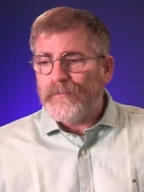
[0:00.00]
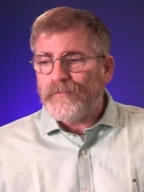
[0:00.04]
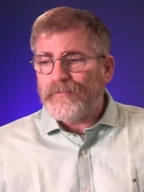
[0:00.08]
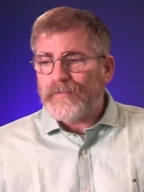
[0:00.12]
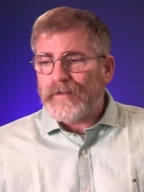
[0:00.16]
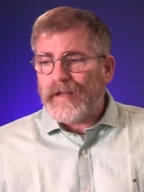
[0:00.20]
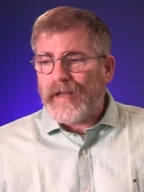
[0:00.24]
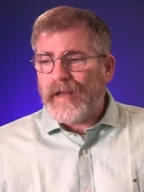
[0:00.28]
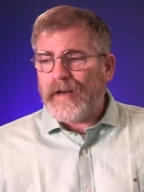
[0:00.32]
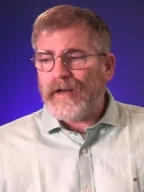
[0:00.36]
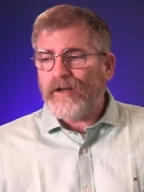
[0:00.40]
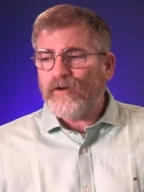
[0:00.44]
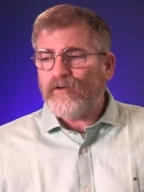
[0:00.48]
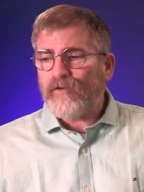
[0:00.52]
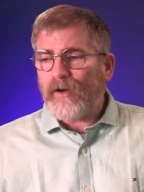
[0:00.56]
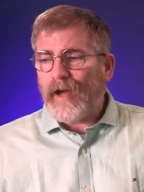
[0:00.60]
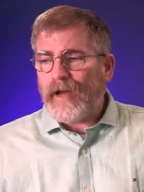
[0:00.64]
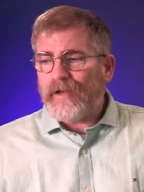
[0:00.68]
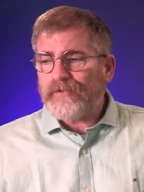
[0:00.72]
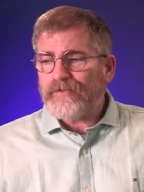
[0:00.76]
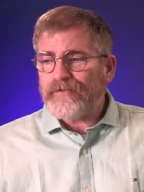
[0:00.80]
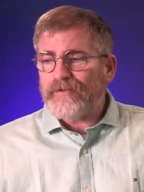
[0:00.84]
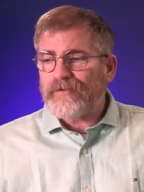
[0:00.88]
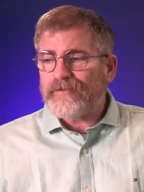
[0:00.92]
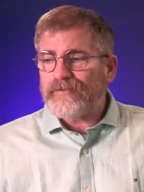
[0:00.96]
The
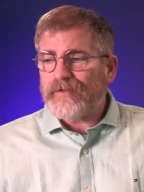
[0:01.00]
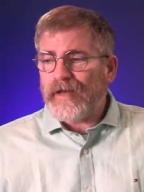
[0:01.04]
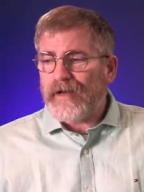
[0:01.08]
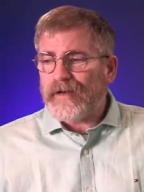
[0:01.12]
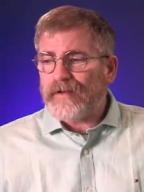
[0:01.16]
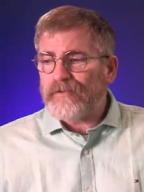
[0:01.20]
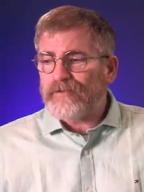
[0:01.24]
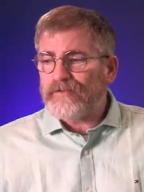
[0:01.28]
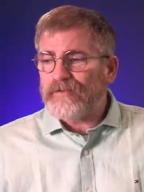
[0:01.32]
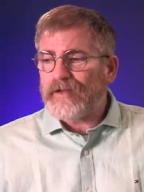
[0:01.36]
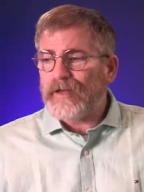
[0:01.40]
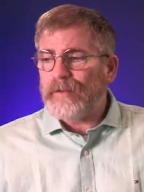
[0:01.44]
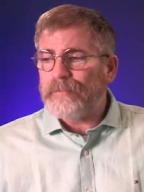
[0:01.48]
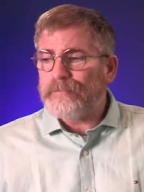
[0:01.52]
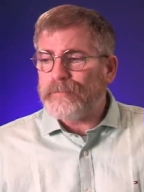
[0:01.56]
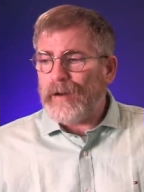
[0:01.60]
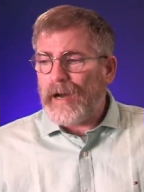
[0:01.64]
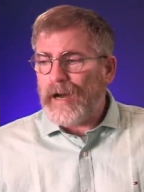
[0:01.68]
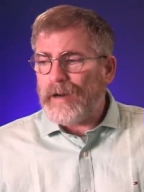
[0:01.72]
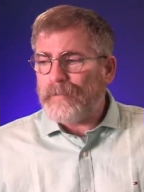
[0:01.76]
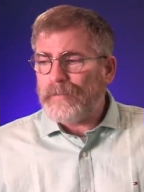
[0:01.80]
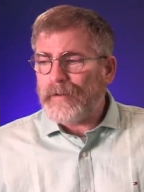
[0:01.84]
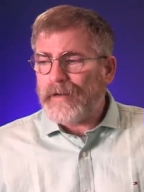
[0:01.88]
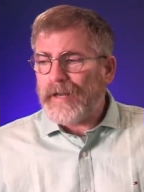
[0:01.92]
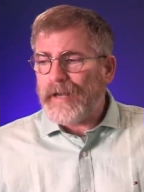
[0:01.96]
Antichrist is that is the
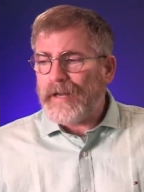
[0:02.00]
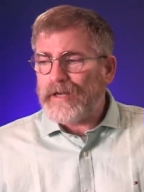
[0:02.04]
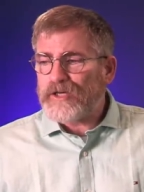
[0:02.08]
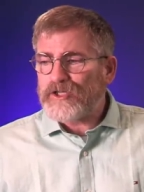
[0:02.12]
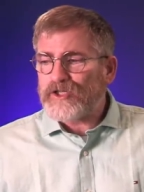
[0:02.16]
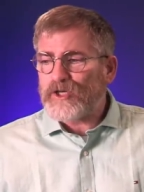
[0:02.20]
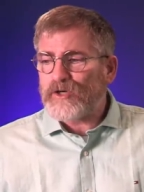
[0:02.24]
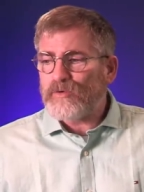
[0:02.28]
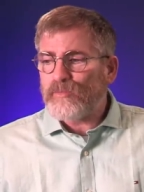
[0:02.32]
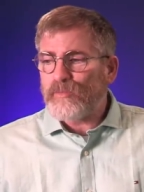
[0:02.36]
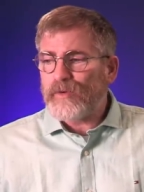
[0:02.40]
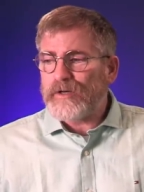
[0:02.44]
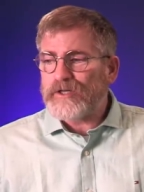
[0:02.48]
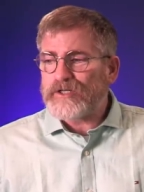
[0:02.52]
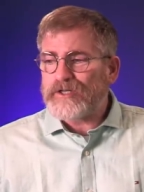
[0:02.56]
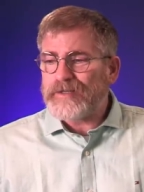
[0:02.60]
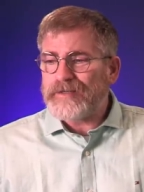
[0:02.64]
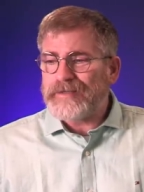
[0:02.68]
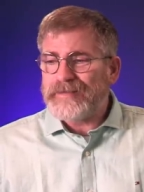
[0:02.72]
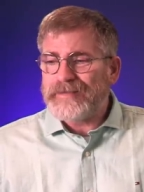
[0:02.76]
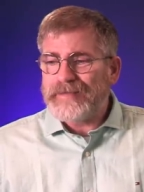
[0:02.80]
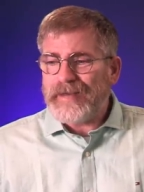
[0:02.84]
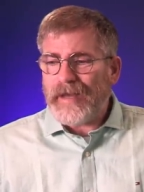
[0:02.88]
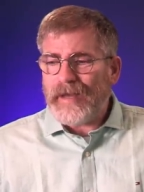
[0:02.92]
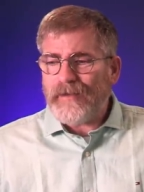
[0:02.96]
abomination
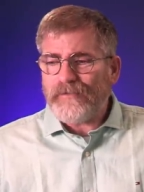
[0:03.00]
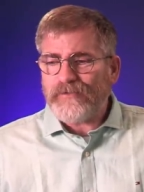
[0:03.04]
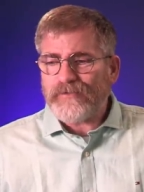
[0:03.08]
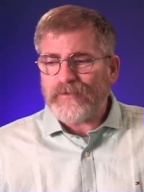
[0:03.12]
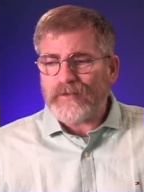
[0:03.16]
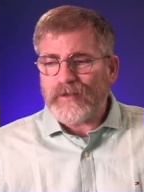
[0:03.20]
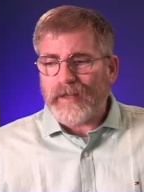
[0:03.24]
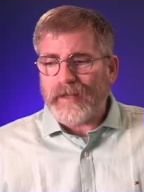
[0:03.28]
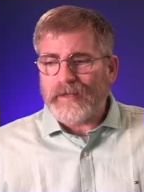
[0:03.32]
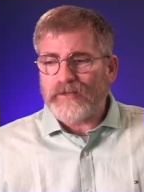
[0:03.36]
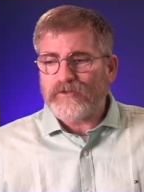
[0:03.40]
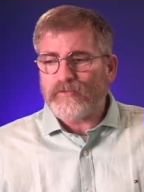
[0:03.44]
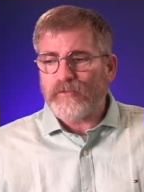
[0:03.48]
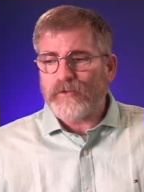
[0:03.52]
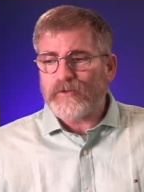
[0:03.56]
which desolates,